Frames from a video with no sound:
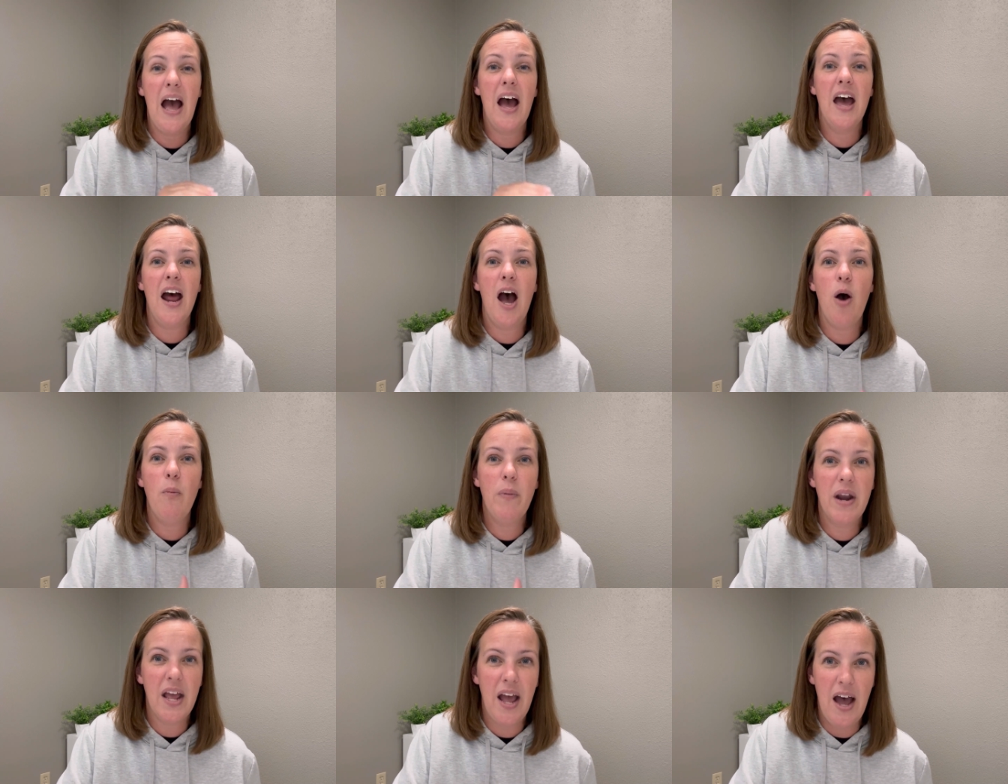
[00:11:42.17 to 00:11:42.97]
How
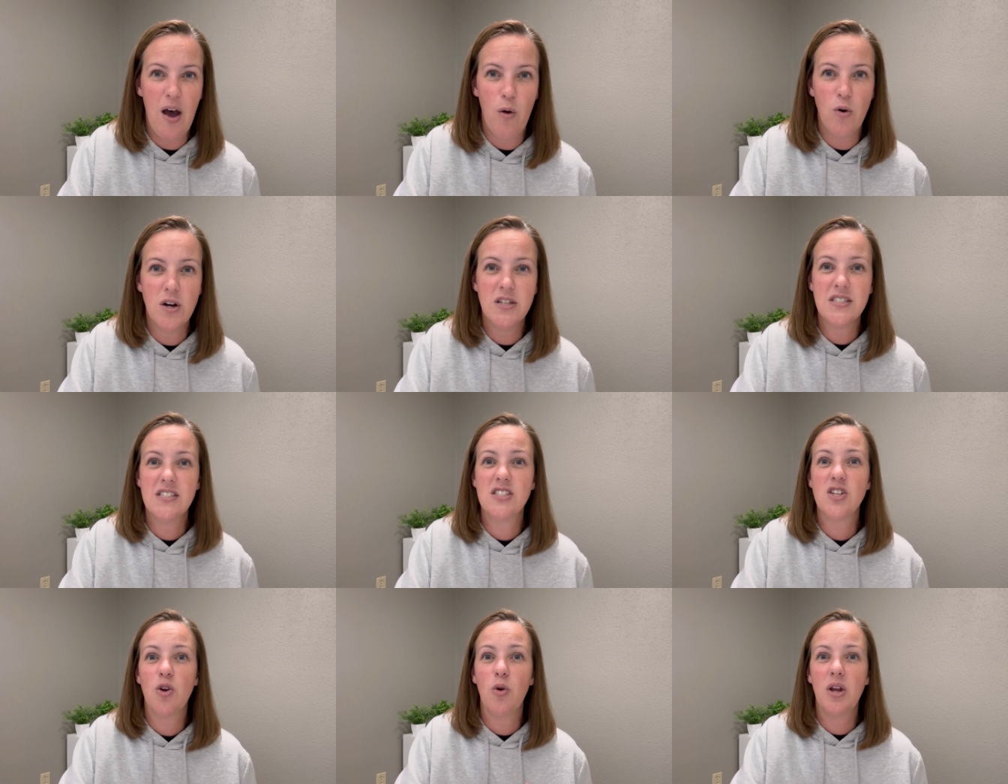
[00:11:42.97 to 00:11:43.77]
many hours?
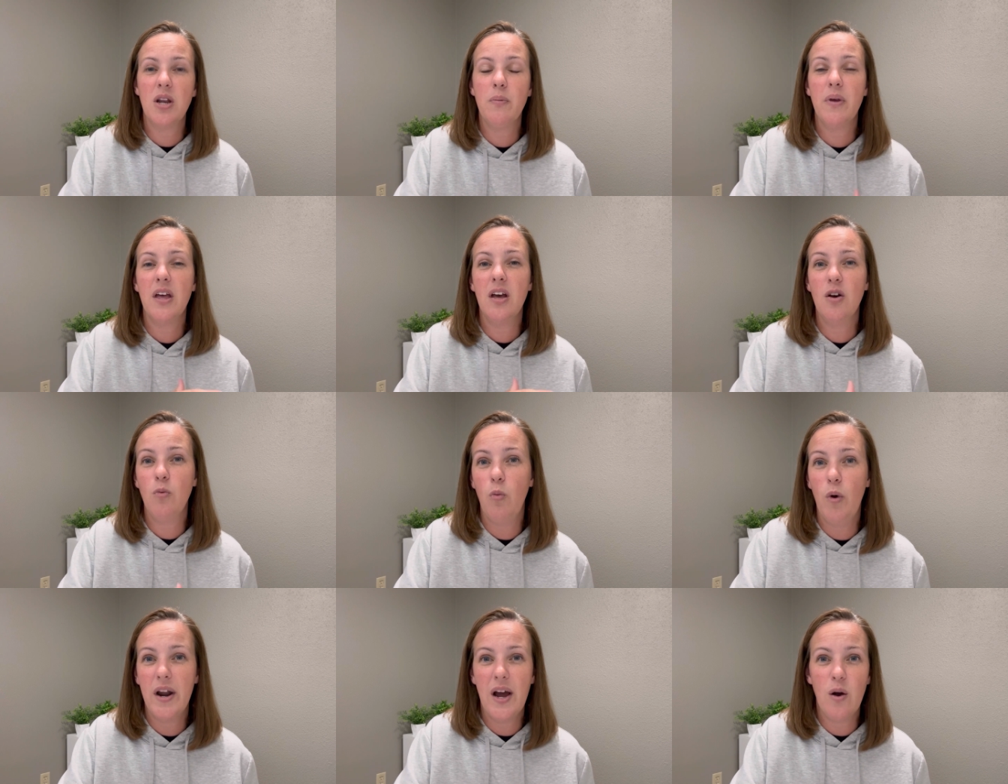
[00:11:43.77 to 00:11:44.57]
Is it going to be a
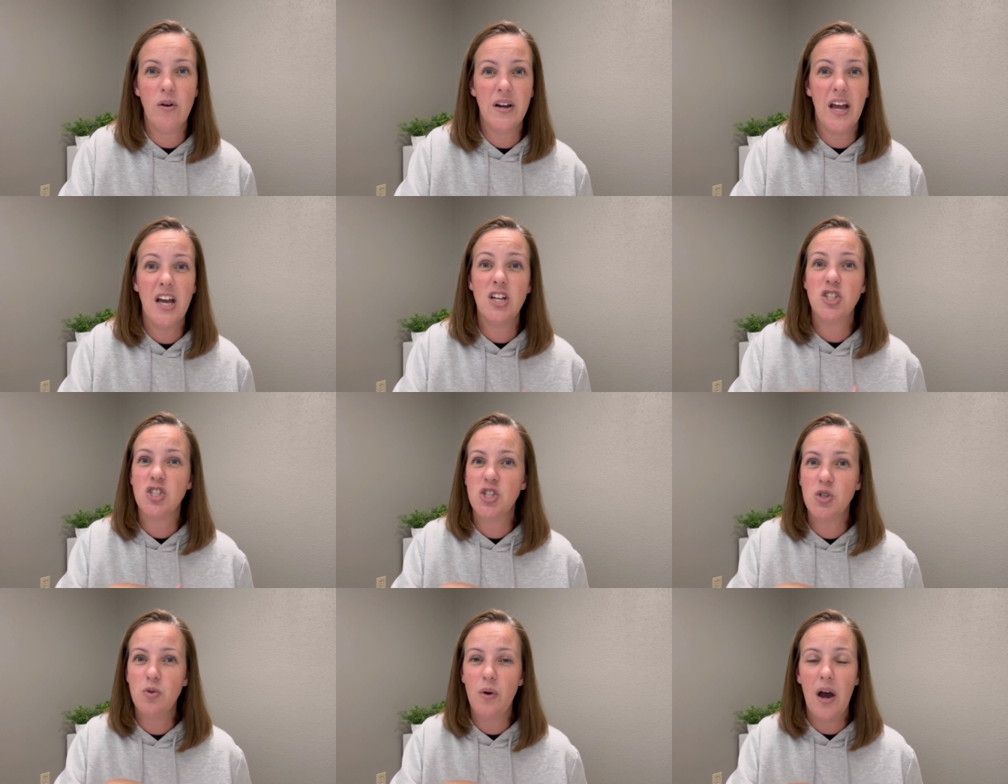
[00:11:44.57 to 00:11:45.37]
one hour day,
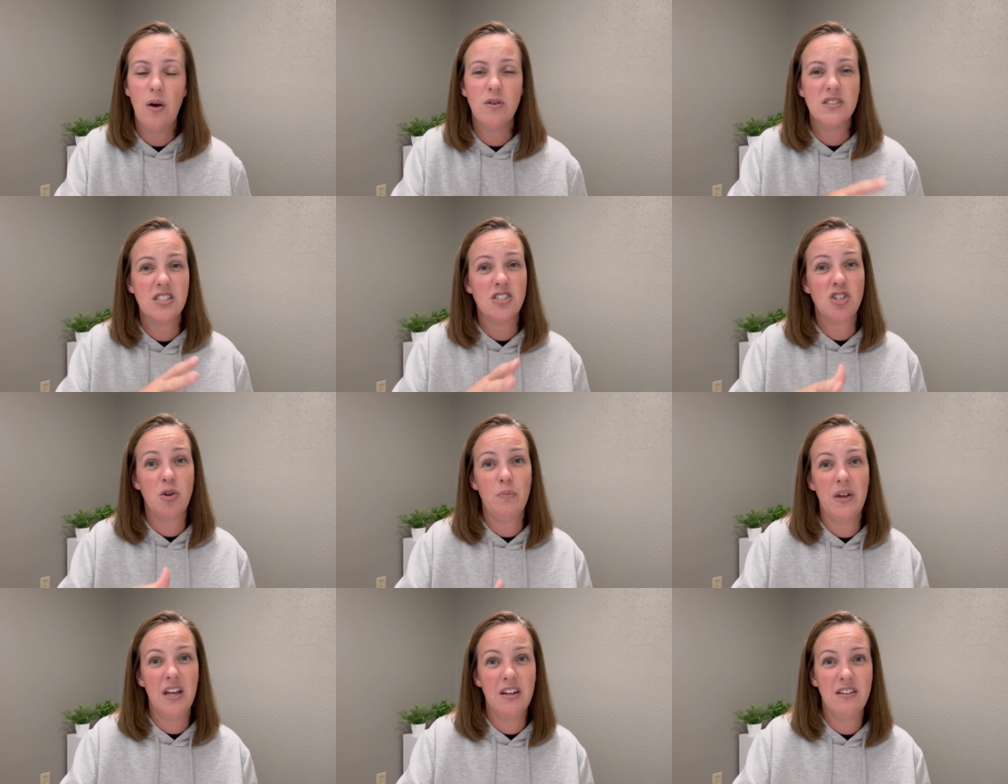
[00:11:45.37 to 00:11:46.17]
two hours? Is it going
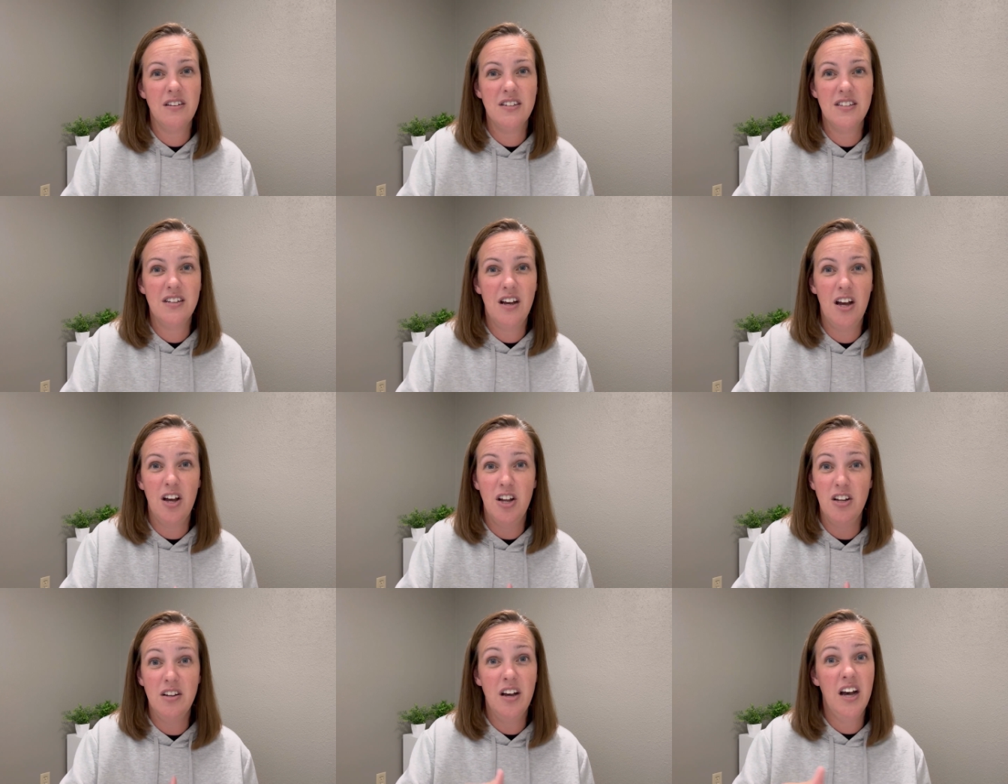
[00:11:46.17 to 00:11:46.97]
to be a,
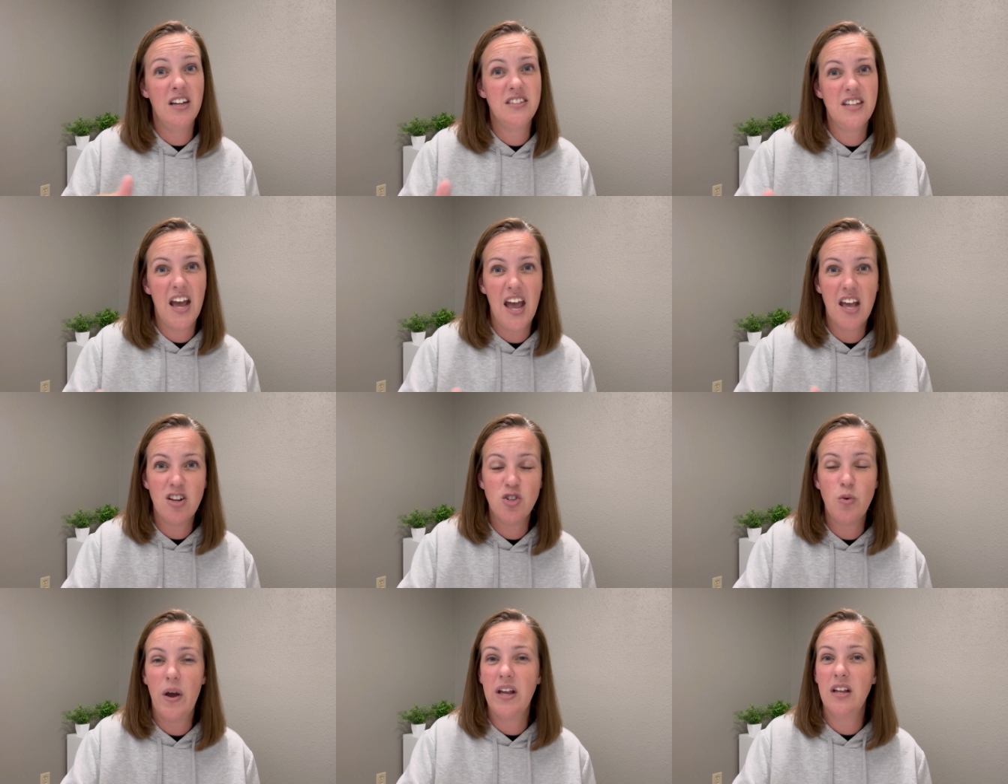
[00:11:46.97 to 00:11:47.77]
a, a day?
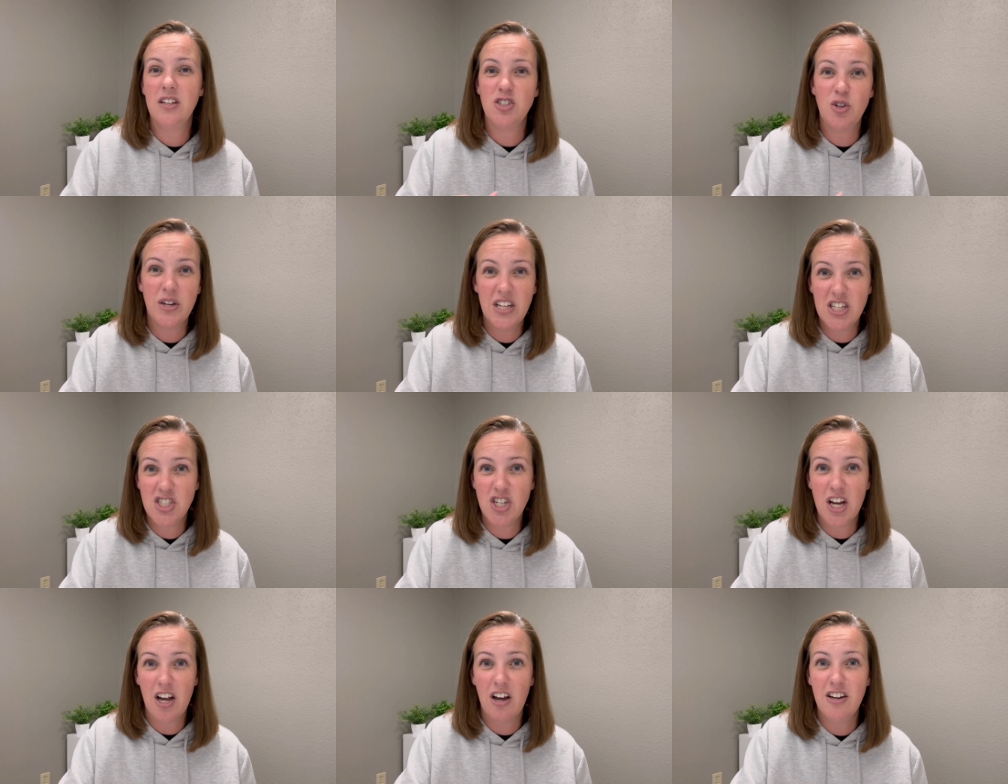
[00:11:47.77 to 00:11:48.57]
Do I, do I need to
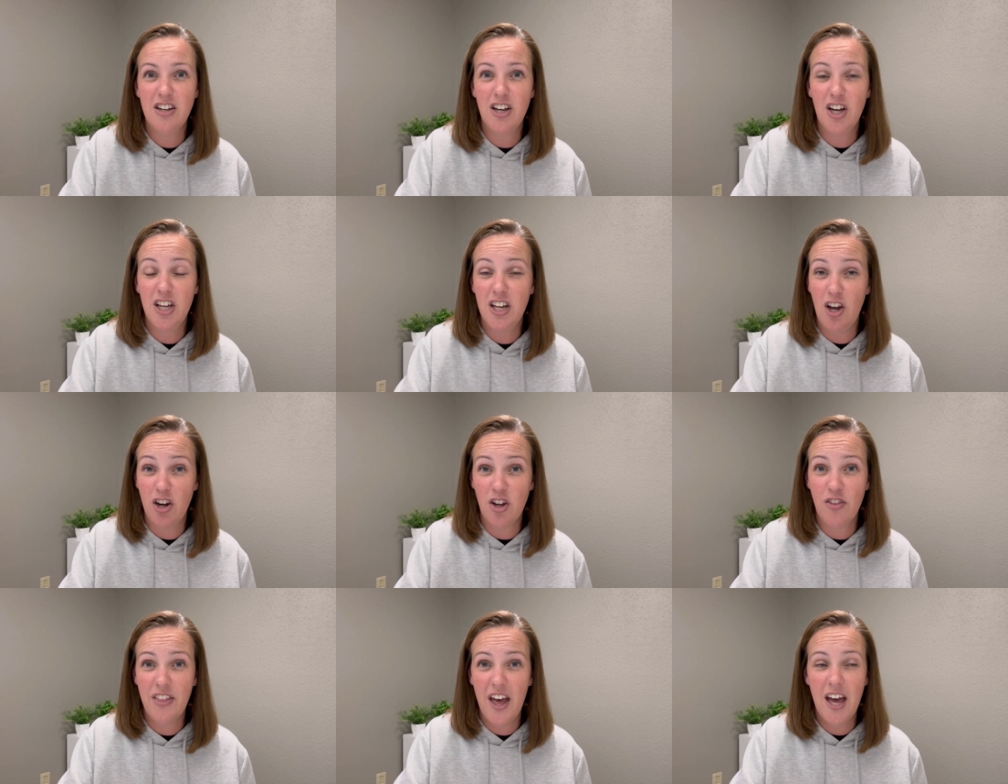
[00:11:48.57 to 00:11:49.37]
check on, in on
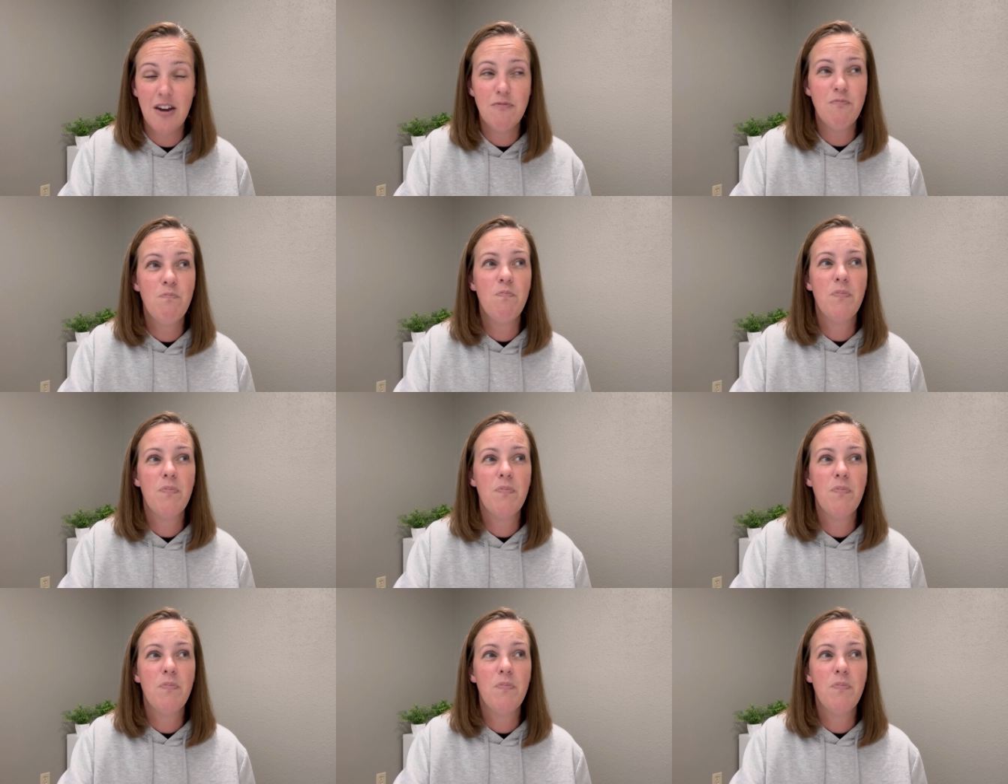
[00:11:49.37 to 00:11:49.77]
you then?